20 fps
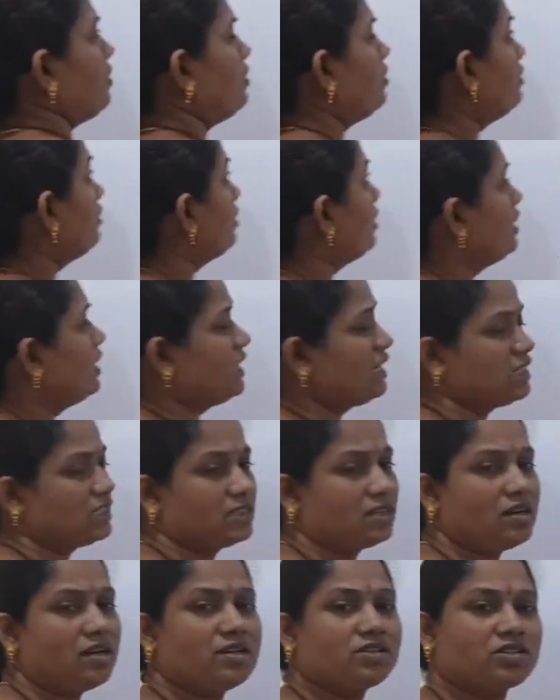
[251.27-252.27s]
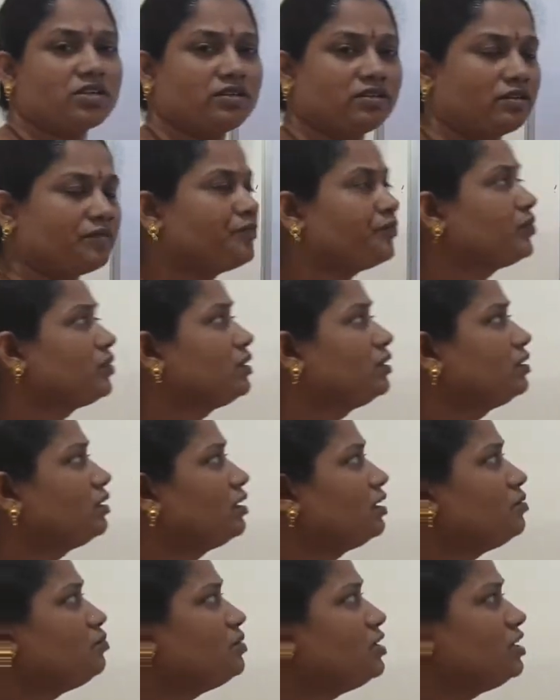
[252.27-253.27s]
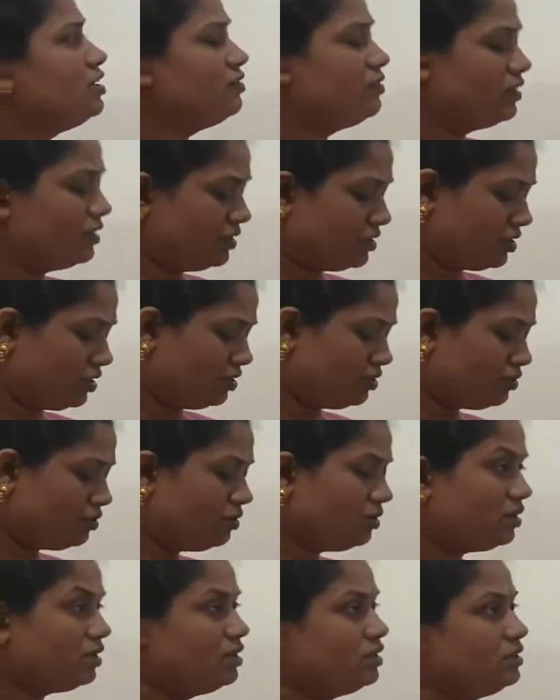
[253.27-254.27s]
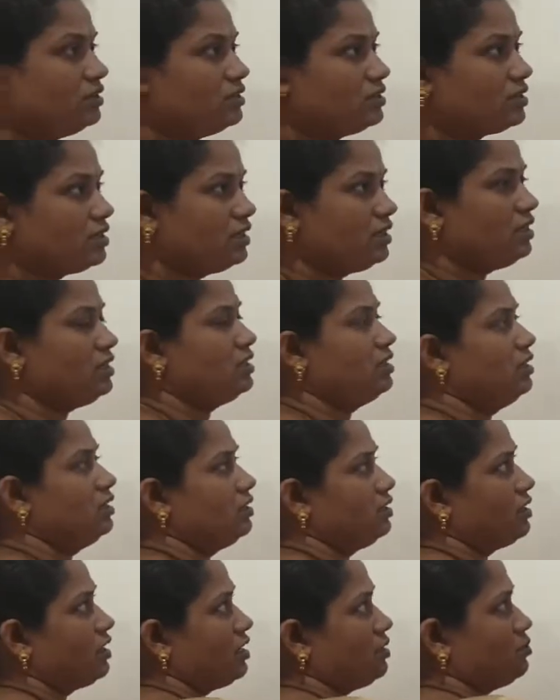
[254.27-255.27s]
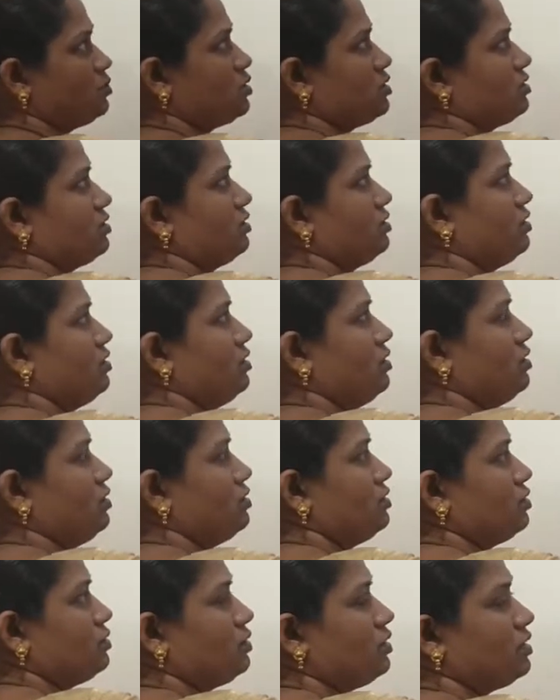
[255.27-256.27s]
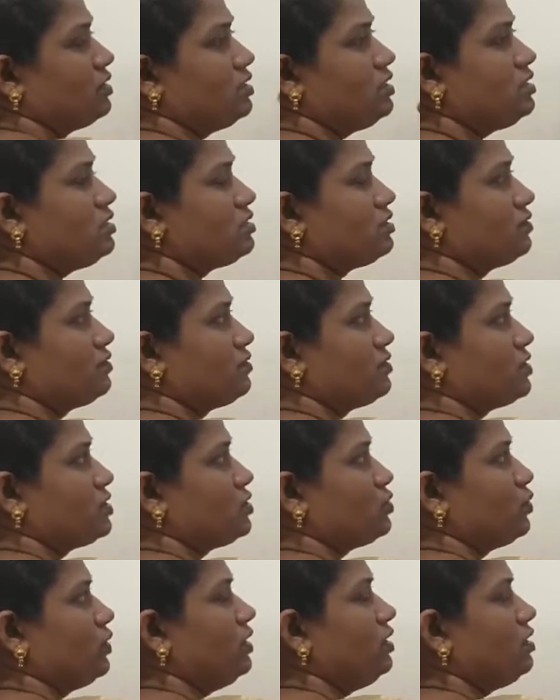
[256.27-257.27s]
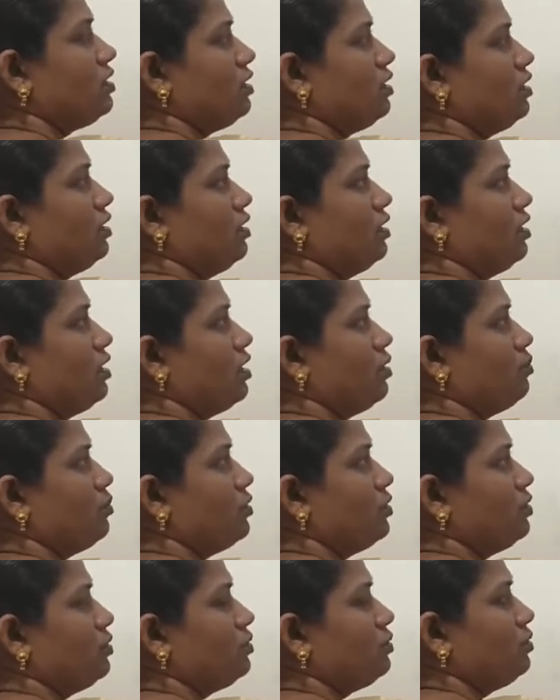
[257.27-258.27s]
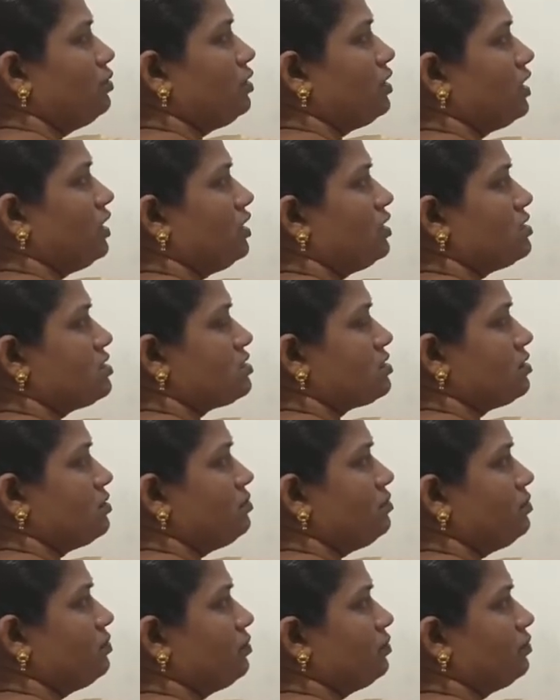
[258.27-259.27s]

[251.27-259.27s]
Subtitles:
the excretion can be divided into three types. So that is, first one, Ammonotalism,